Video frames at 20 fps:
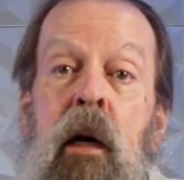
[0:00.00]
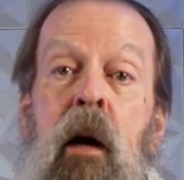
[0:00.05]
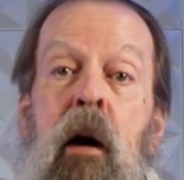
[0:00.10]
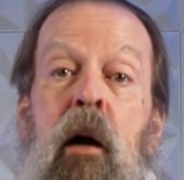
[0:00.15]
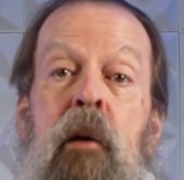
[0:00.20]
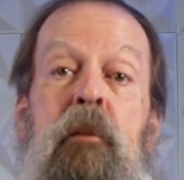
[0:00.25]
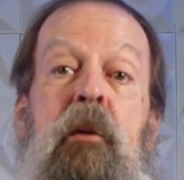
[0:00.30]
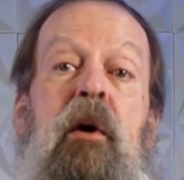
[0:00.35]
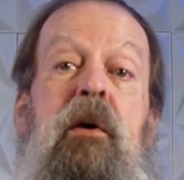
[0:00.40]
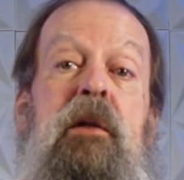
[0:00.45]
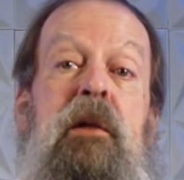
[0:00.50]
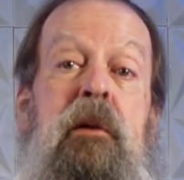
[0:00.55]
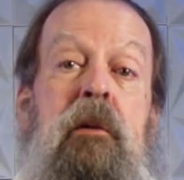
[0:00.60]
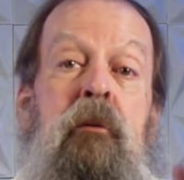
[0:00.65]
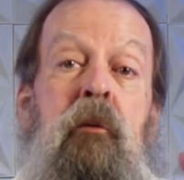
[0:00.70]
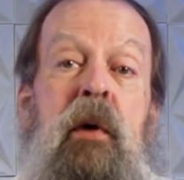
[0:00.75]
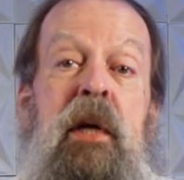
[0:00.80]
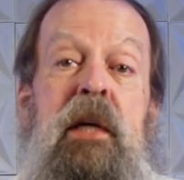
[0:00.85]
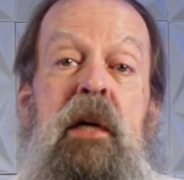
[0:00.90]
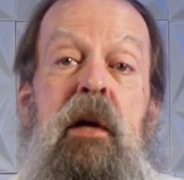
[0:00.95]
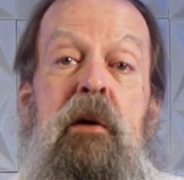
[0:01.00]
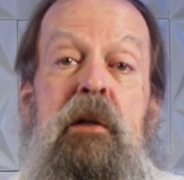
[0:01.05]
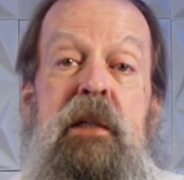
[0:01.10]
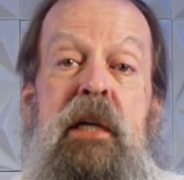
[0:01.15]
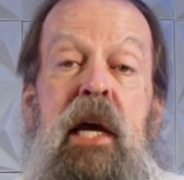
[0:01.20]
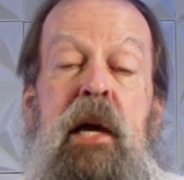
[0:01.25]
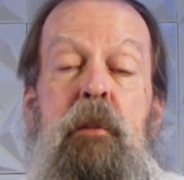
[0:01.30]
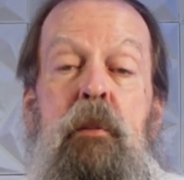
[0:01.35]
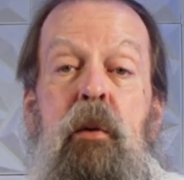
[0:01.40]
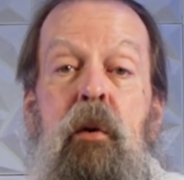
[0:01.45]
on most Windows
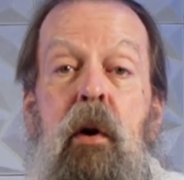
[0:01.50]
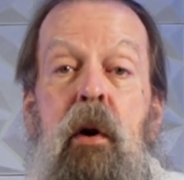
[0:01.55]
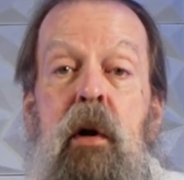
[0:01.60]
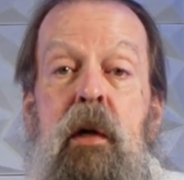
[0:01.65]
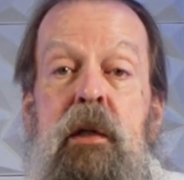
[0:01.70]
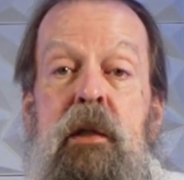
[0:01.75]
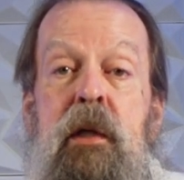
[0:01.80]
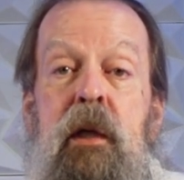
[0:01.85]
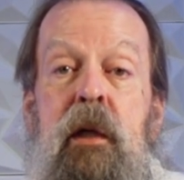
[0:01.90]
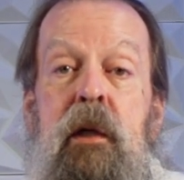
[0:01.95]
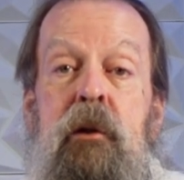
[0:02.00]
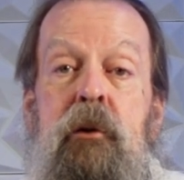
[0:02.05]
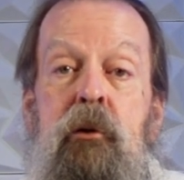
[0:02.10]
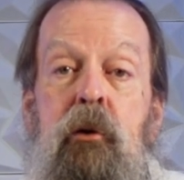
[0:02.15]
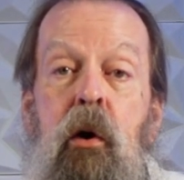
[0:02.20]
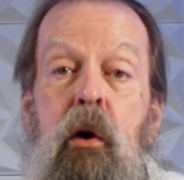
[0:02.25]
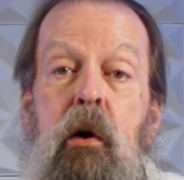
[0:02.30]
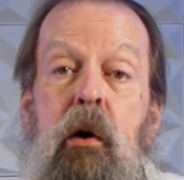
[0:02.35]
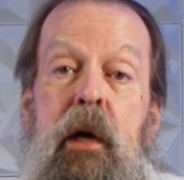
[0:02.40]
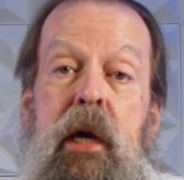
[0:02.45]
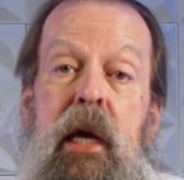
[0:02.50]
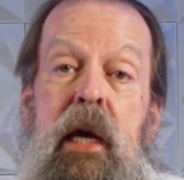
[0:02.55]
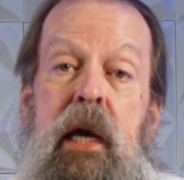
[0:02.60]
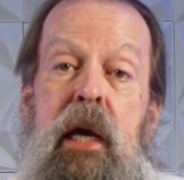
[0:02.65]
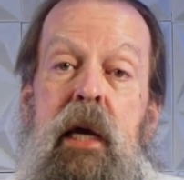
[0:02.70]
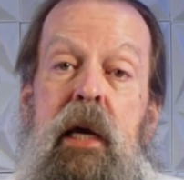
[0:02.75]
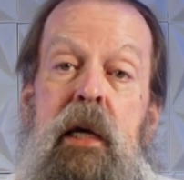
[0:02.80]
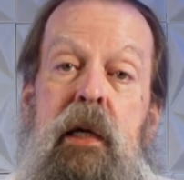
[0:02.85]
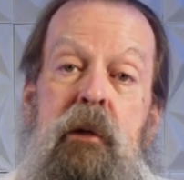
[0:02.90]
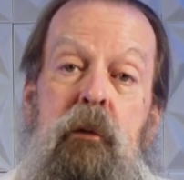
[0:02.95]
keyboards, the control
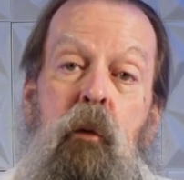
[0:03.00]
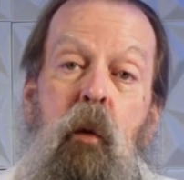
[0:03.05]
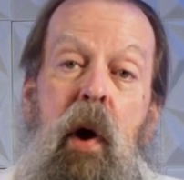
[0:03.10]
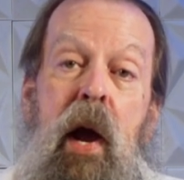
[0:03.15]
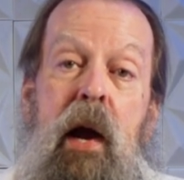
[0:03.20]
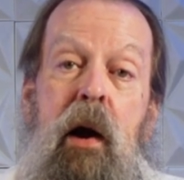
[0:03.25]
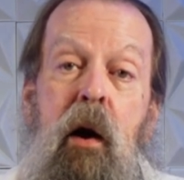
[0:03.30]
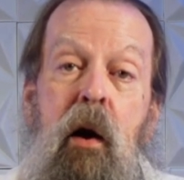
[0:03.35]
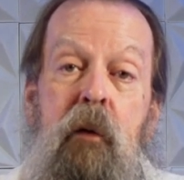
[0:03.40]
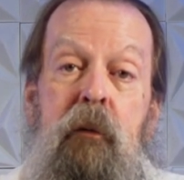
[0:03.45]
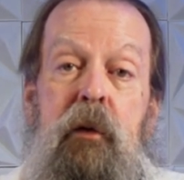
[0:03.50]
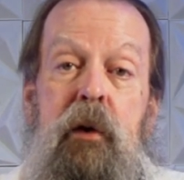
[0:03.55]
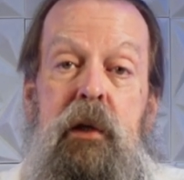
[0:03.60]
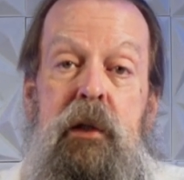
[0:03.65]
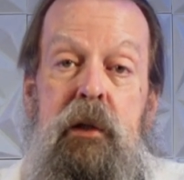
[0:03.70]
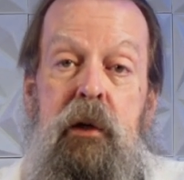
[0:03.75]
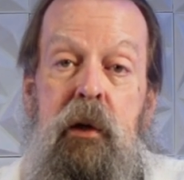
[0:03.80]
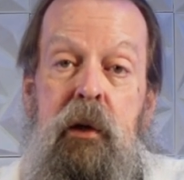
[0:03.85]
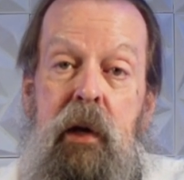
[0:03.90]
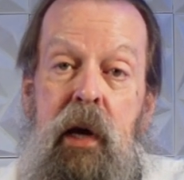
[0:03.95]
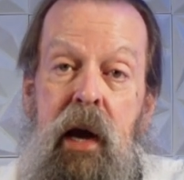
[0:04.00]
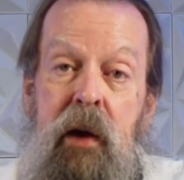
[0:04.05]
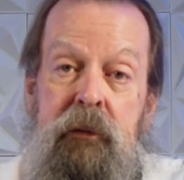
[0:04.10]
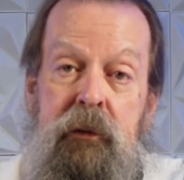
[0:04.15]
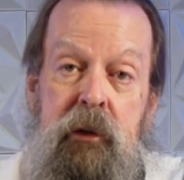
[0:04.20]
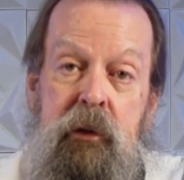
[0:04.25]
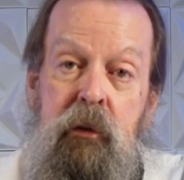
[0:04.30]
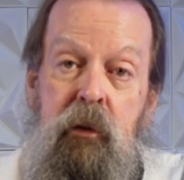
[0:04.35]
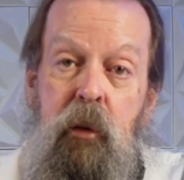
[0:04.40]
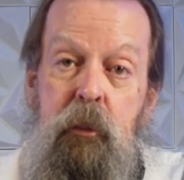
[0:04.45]
key is way over, so you have
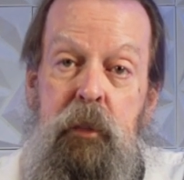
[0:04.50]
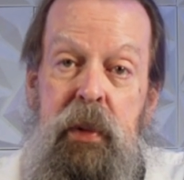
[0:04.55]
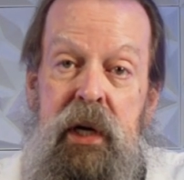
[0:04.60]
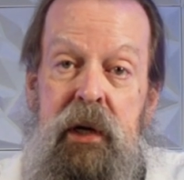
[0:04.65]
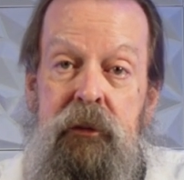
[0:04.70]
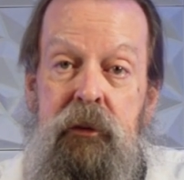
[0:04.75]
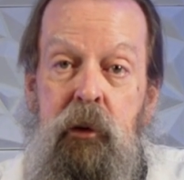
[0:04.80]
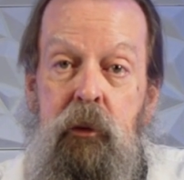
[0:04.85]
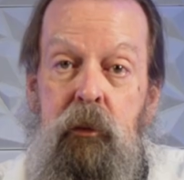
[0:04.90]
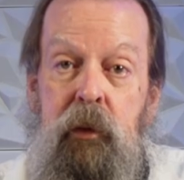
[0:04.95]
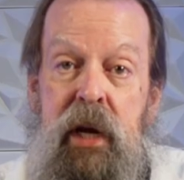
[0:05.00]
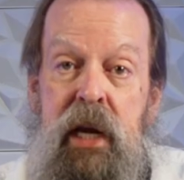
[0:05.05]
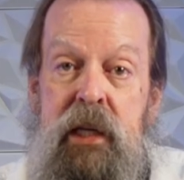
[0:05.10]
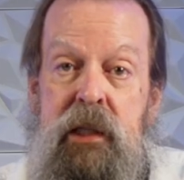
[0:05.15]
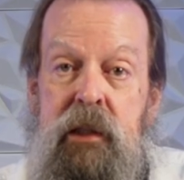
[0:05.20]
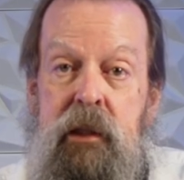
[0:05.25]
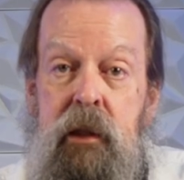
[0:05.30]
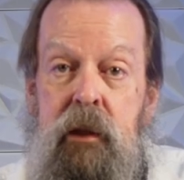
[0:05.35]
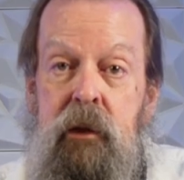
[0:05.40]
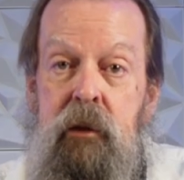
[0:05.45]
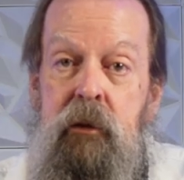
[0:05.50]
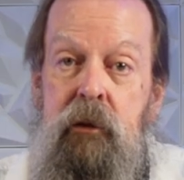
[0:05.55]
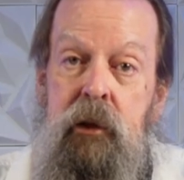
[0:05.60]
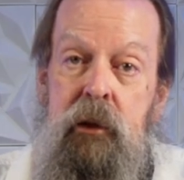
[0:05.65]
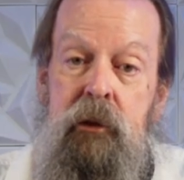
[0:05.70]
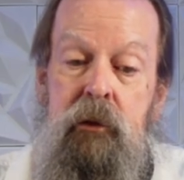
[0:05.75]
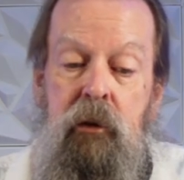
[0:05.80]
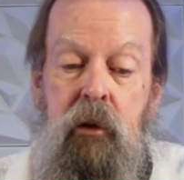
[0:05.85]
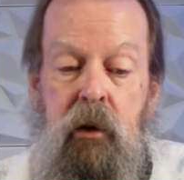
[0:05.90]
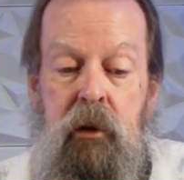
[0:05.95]
to do a bit of a reach to do
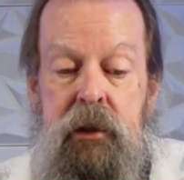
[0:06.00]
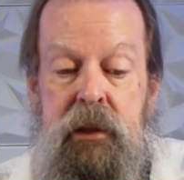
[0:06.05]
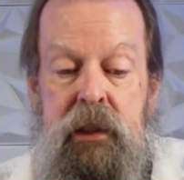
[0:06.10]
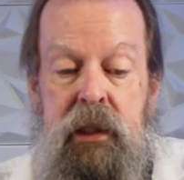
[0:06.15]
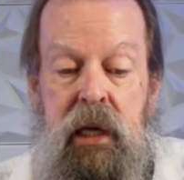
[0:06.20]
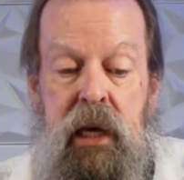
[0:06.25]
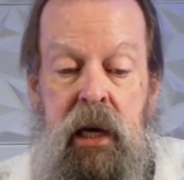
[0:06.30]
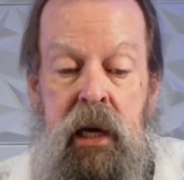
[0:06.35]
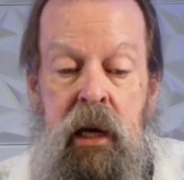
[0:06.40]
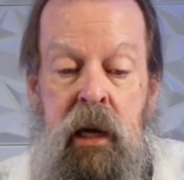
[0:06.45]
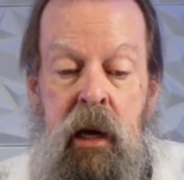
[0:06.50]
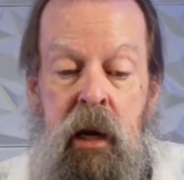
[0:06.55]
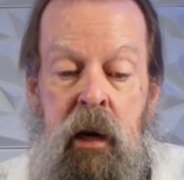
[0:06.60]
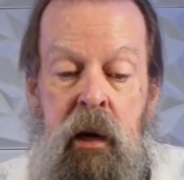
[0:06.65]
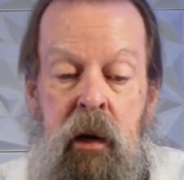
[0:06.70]
control C.